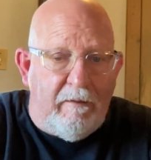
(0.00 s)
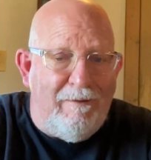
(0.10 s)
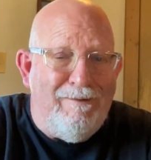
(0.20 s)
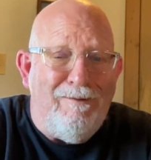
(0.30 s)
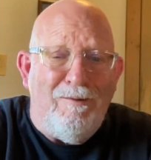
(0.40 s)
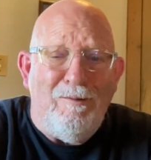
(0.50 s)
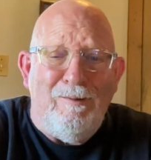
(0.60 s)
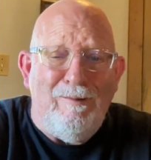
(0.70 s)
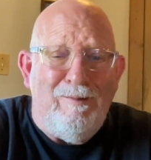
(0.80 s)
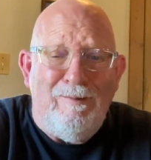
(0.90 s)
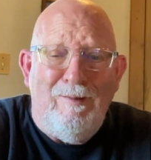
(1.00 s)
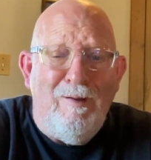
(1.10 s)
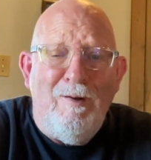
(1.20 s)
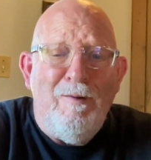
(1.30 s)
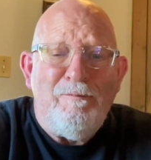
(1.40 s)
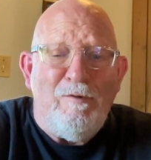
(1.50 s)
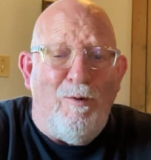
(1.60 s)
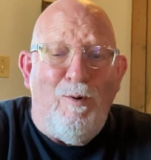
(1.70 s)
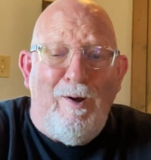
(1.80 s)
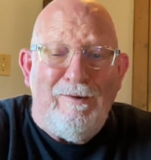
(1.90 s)
you
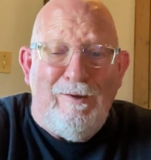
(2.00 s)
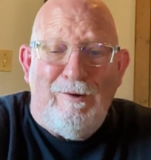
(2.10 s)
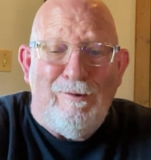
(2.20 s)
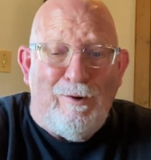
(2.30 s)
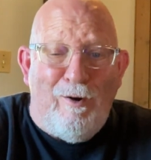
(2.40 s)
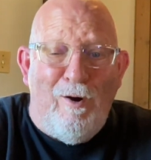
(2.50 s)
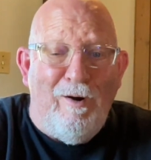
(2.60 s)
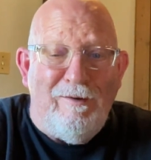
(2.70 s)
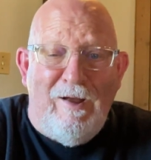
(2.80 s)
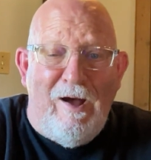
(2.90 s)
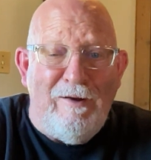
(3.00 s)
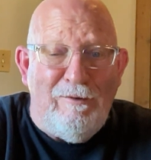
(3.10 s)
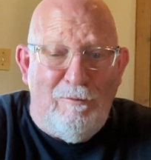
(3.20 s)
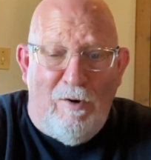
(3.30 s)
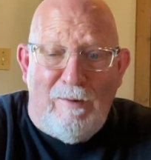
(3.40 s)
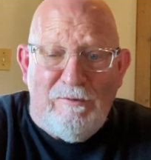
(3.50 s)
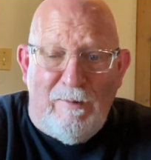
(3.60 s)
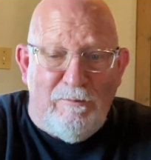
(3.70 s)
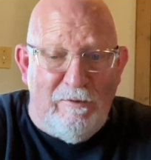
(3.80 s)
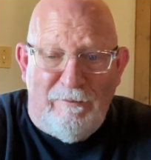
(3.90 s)
go out and get in your car at night and you drop
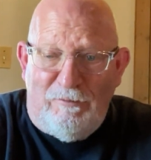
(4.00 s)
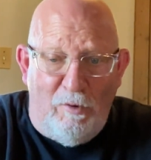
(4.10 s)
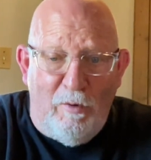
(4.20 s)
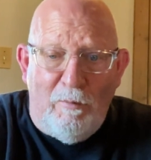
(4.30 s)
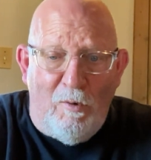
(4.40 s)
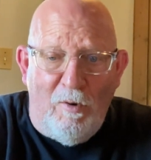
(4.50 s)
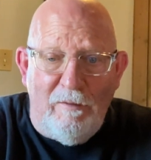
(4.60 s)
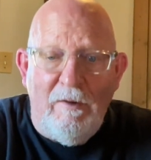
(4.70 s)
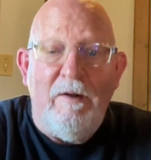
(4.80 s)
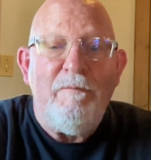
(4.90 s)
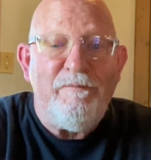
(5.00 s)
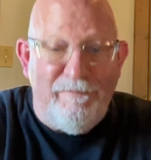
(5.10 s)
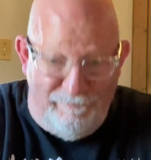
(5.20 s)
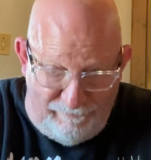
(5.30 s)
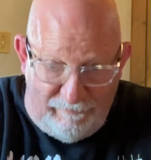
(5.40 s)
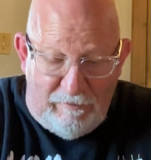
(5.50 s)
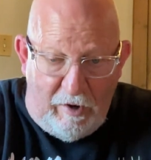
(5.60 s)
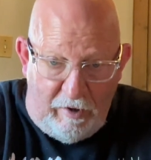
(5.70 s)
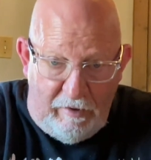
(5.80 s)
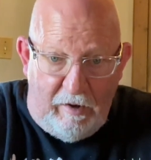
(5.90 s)
something in the floorboard. There
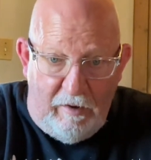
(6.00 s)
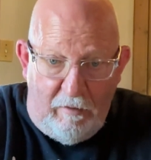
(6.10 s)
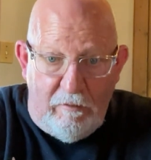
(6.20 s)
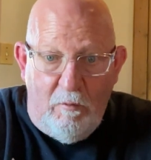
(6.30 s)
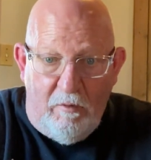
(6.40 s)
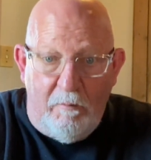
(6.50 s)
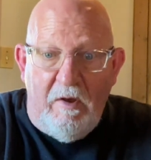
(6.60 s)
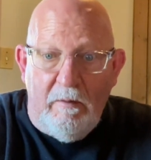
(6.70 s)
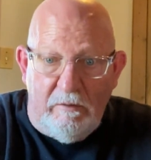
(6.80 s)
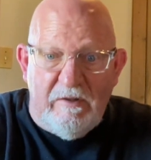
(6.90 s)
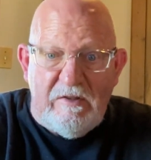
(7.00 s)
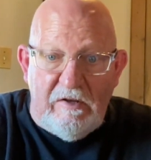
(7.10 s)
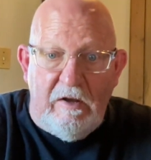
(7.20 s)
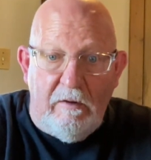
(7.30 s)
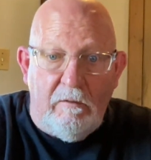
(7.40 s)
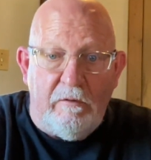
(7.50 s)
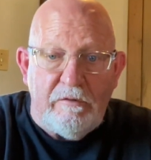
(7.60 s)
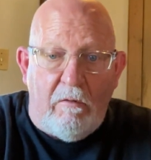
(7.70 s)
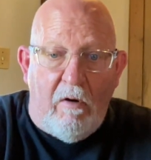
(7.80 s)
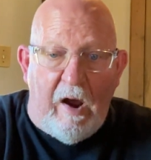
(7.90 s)
you go. You want to be able to see in those
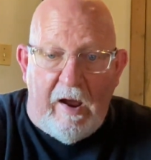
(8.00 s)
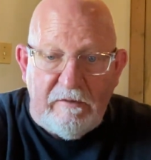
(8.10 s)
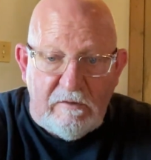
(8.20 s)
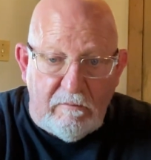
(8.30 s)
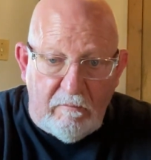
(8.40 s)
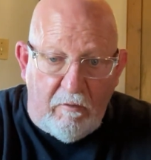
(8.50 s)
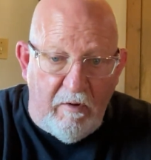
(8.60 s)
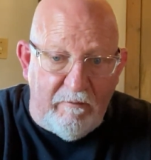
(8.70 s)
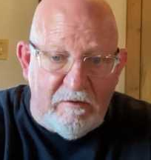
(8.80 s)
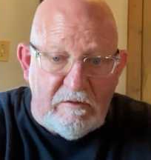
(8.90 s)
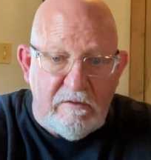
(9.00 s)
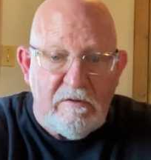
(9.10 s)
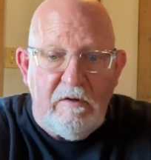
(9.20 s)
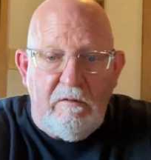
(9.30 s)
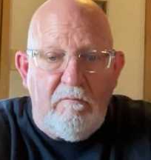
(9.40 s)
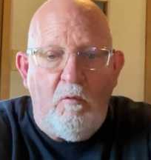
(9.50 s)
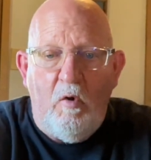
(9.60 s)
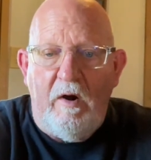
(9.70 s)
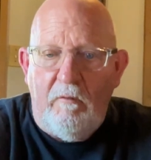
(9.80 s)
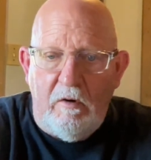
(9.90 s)
cracks and crevices and
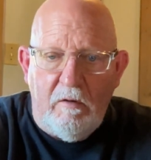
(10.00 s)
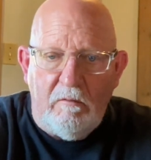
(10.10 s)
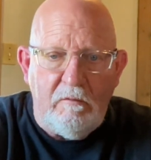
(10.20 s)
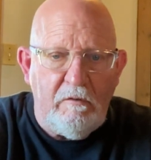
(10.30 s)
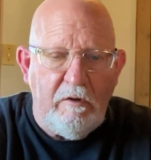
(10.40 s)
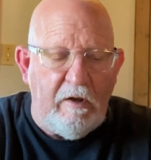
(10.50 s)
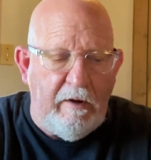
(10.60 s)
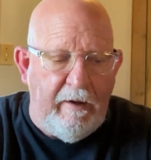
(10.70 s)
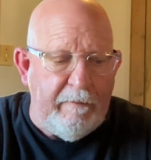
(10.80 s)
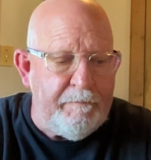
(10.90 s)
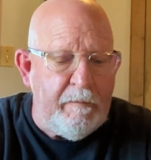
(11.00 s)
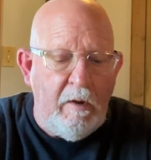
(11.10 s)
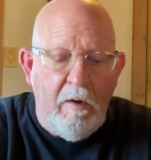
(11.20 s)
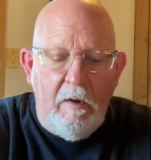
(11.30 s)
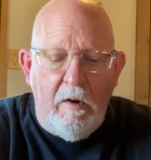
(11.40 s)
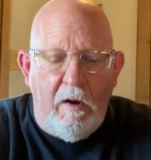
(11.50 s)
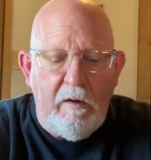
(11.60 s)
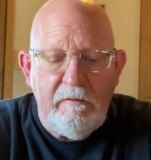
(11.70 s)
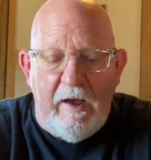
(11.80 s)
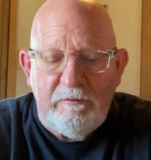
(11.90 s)
wherever you're looking at.
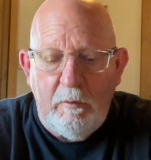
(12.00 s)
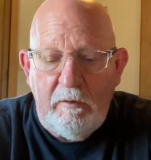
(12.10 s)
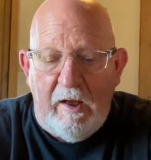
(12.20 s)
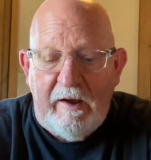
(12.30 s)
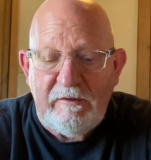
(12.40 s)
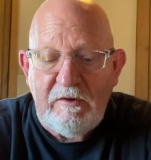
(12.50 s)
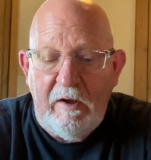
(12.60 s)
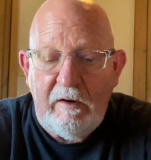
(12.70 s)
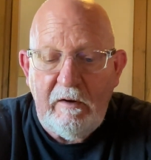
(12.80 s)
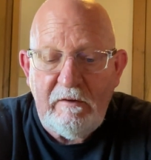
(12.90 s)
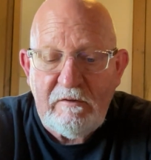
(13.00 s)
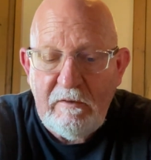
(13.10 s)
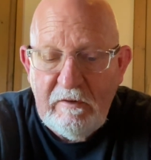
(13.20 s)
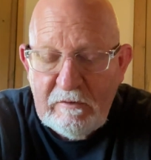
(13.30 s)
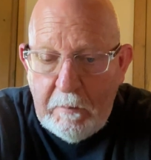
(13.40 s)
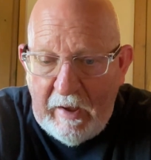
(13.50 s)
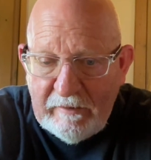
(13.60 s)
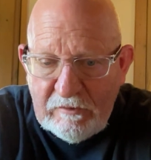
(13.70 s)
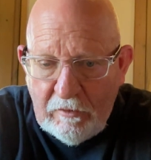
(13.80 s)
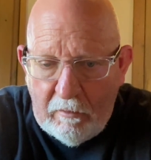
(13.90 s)
Next one, like I said, is this
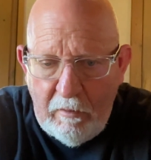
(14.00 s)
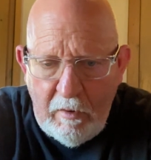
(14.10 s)
Petzl.